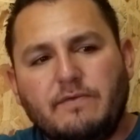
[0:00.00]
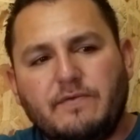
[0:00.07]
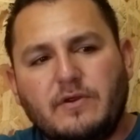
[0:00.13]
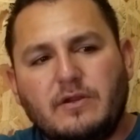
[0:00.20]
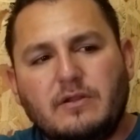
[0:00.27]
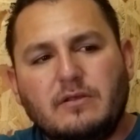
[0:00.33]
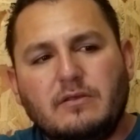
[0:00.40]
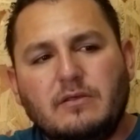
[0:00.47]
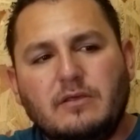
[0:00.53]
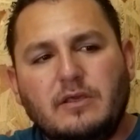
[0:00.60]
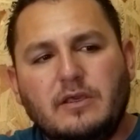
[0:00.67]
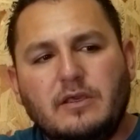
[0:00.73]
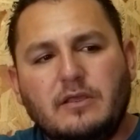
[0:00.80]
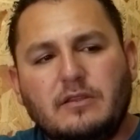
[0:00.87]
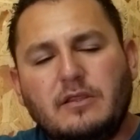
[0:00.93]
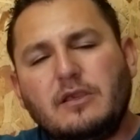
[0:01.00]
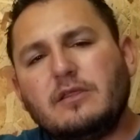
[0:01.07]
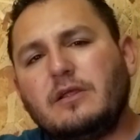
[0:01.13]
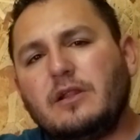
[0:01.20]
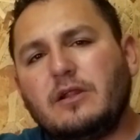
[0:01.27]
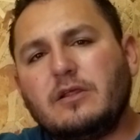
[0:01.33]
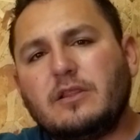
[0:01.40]
It takes
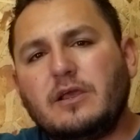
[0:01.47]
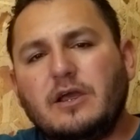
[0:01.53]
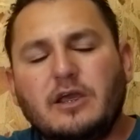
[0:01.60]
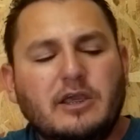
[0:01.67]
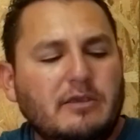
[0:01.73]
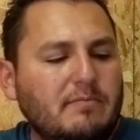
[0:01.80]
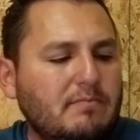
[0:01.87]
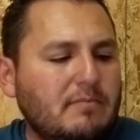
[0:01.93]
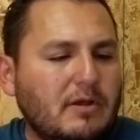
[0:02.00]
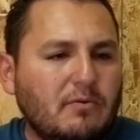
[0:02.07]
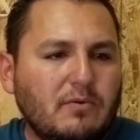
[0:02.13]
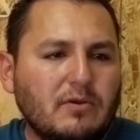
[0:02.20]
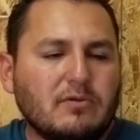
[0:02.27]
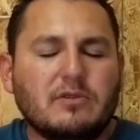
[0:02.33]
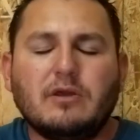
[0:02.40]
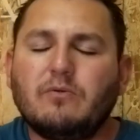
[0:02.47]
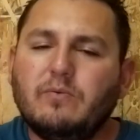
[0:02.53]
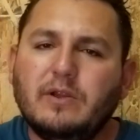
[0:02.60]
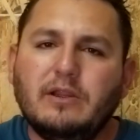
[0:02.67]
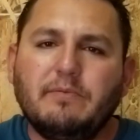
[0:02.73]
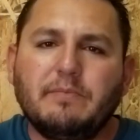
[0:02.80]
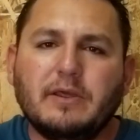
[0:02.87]
a lot of time. My wheels are
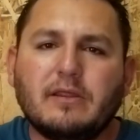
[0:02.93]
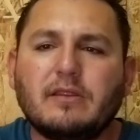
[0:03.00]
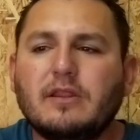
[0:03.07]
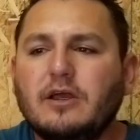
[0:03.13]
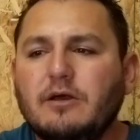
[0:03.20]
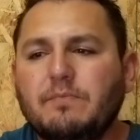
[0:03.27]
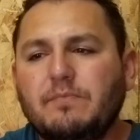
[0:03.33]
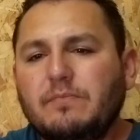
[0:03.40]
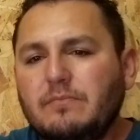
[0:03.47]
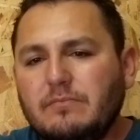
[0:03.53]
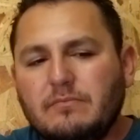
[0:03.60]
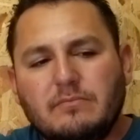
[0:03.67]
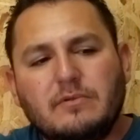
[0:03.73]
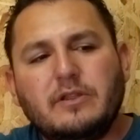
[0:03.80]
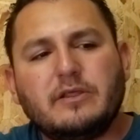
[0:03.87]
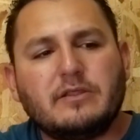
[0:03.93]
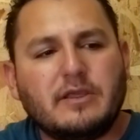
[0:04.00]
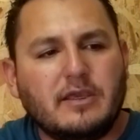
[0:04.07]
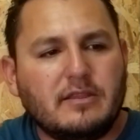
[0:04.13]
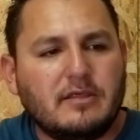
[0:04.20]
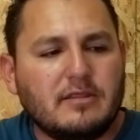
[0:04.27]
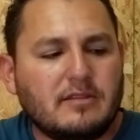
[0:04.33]
really messed up. Let's
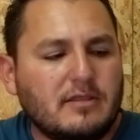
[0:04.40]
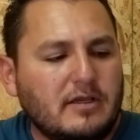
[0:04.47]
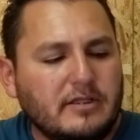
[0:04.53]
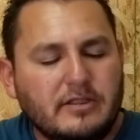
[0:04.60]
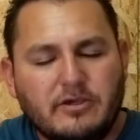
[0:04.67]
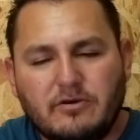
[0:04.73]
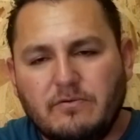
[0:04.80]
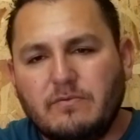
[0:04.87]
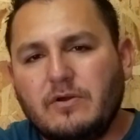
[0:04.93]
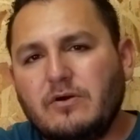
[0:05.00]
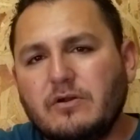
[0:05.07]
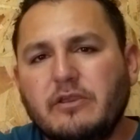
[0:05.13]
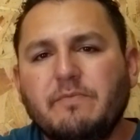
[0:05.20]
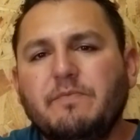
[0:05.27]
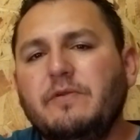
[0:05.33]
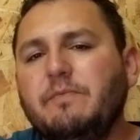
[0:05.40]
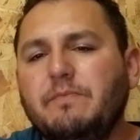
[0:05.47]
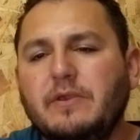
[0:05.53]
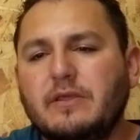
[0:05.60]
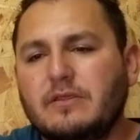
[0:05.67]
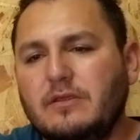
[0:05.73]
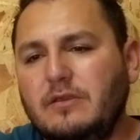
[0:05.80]
get this done. It'll keep me
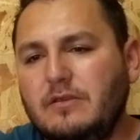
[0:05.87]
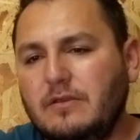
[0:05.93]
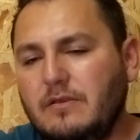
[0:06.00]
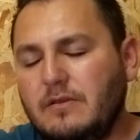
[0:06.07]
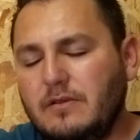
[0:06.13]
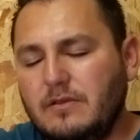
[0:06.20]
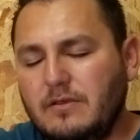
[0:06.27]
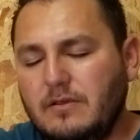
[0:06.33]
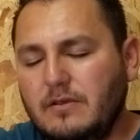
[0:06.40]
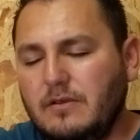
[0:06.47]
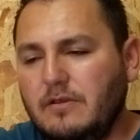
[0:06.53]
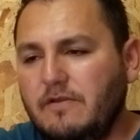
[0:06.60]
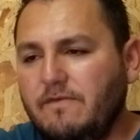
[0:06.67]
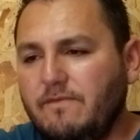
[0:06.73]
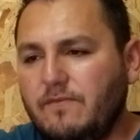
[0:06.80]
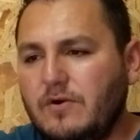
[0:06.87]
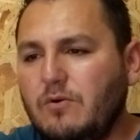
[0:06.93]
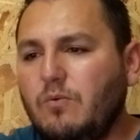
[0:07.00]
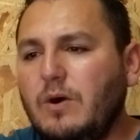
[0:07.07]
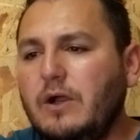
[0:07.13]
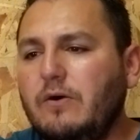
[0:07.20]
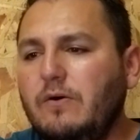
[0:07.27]
busy for a
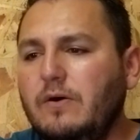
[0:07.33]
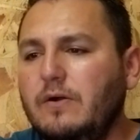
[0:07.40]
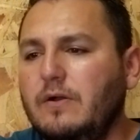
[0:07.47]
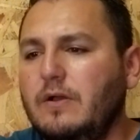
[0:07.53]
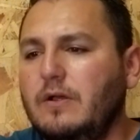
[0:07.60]
while.